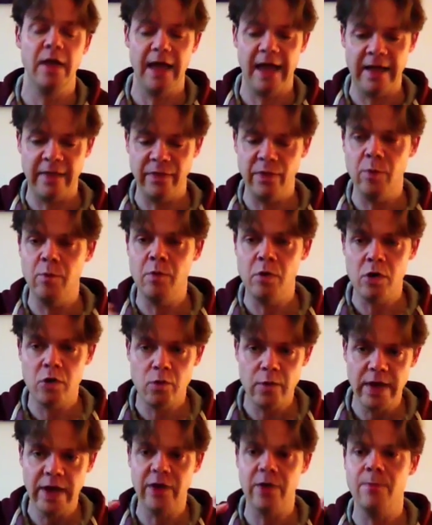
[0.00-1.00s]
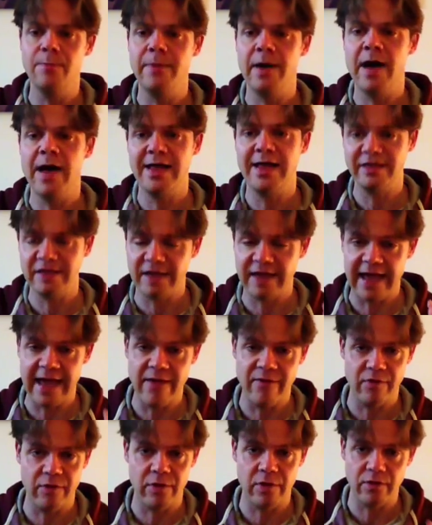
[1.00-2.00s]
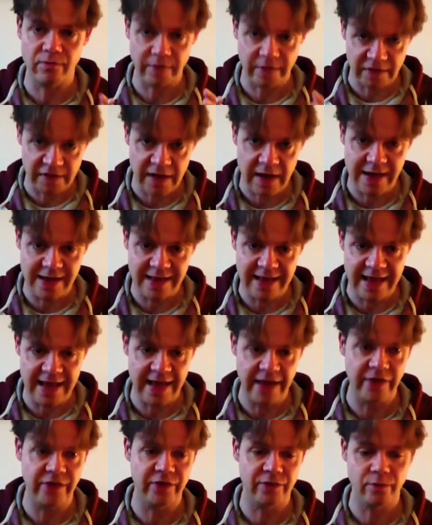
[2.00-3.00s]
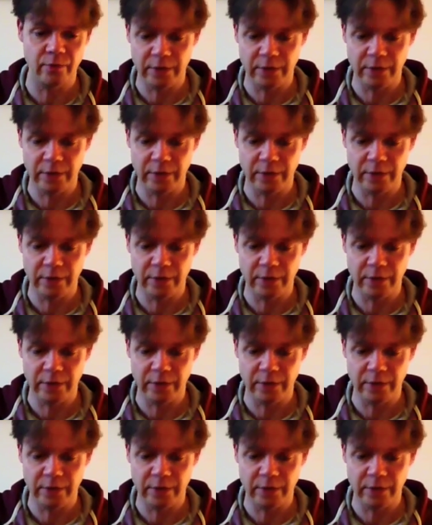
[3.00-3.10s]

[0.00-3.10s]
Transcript: And the more we combine together of these ideas,